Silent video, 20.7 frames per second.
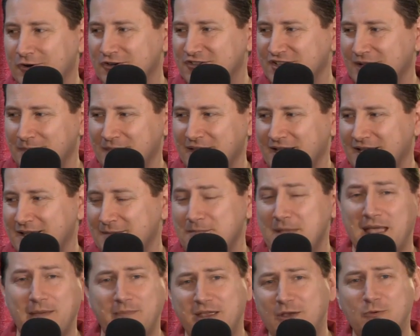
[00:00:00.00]
or something.
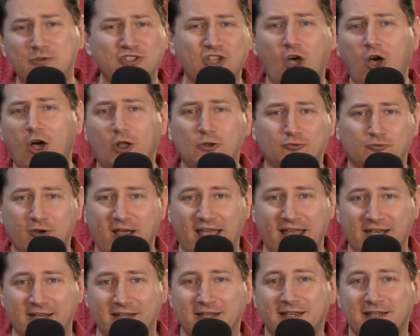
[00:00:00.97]
Maybe it was called Red.